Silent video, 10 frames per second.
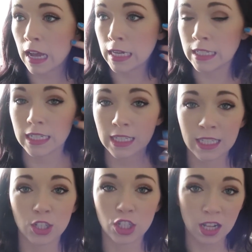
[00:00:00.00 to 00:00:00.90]
and it's
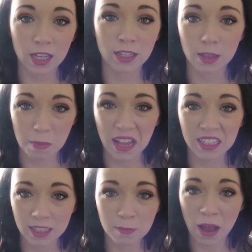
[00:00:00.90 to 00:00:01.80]
just like the
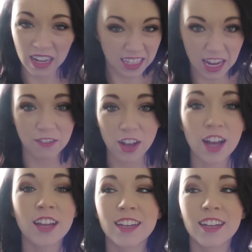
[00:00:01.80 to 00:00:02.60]
best palette ever.